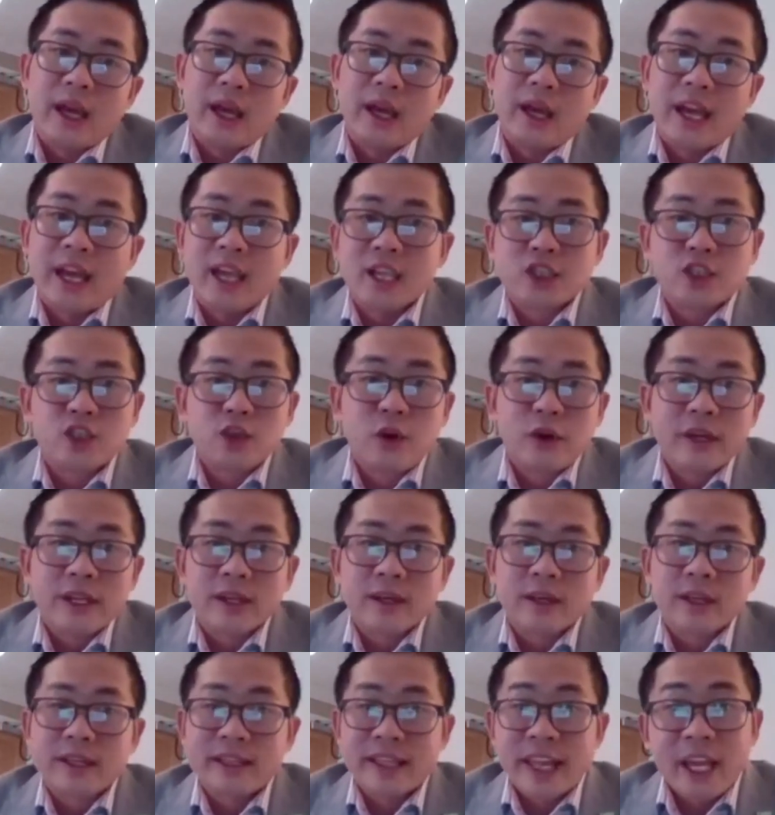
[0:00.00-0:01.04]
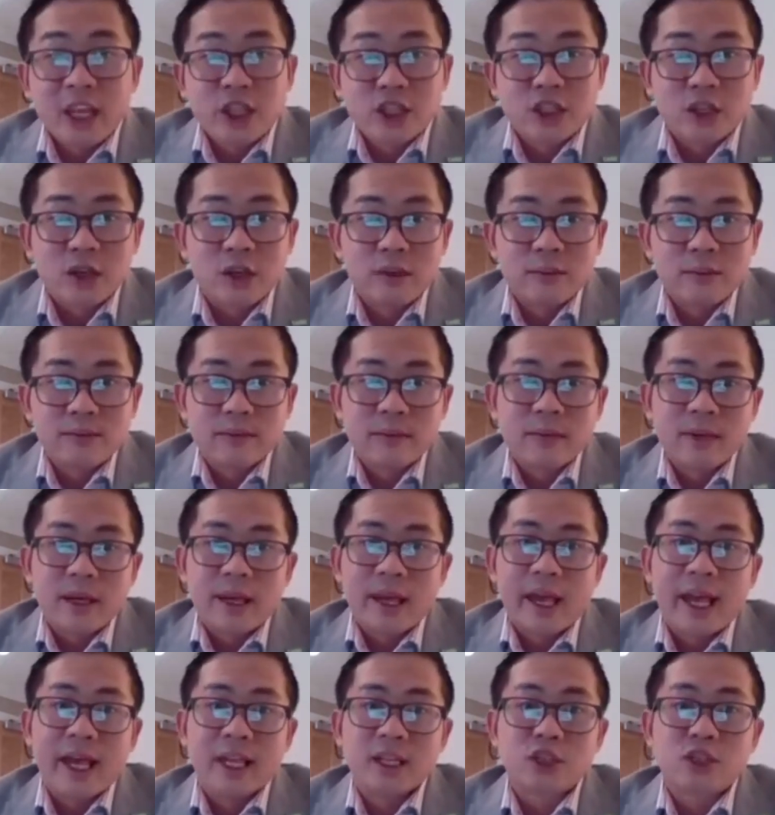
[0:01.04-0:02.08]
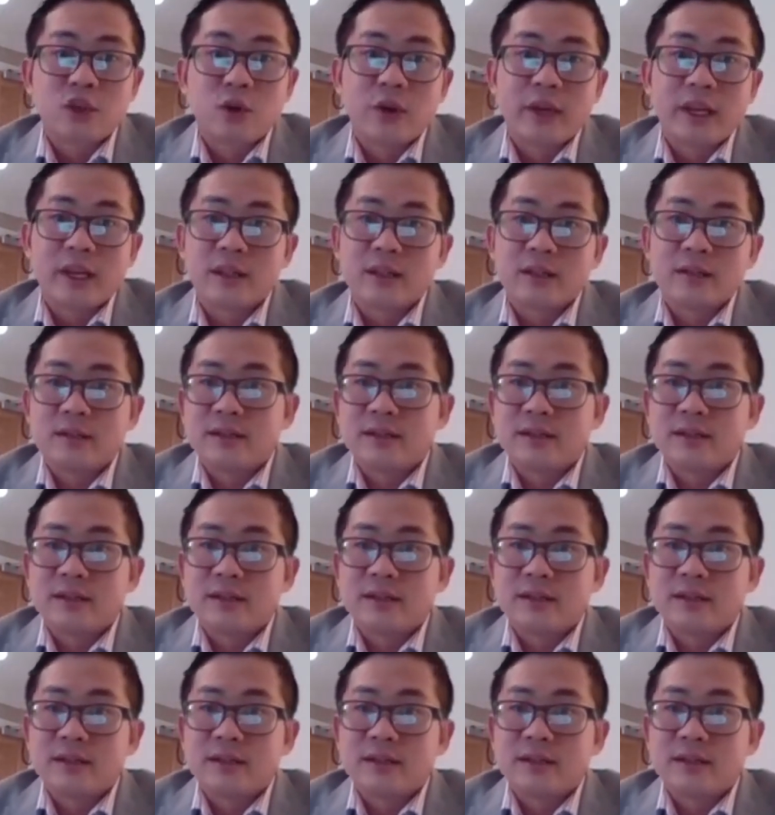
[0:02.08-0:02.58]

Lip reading: enjoying nature, enjoying